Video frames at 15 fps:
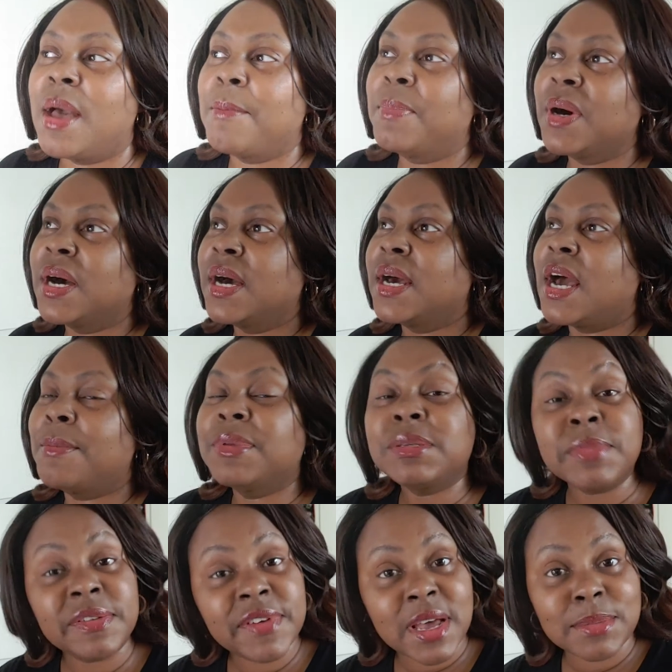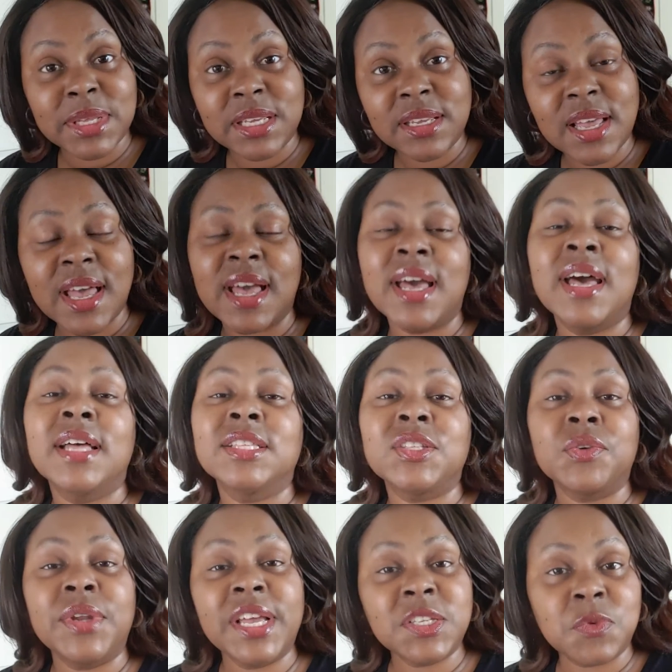But I miss my family. And
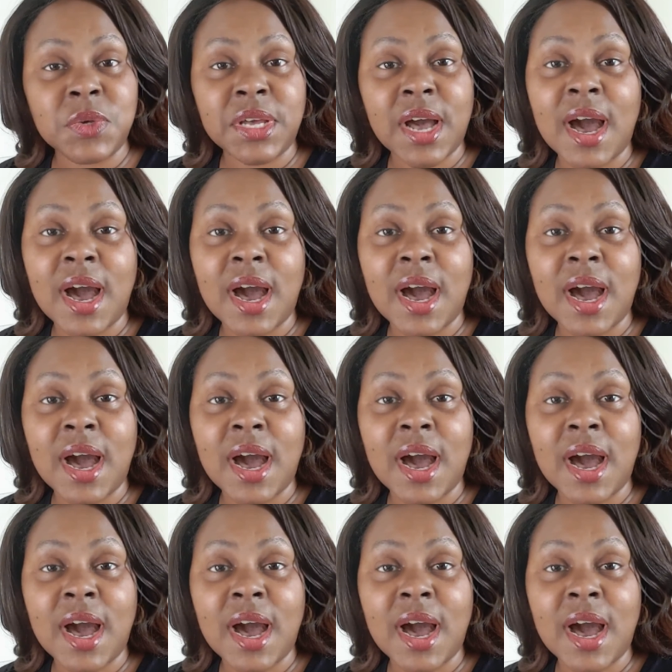so next week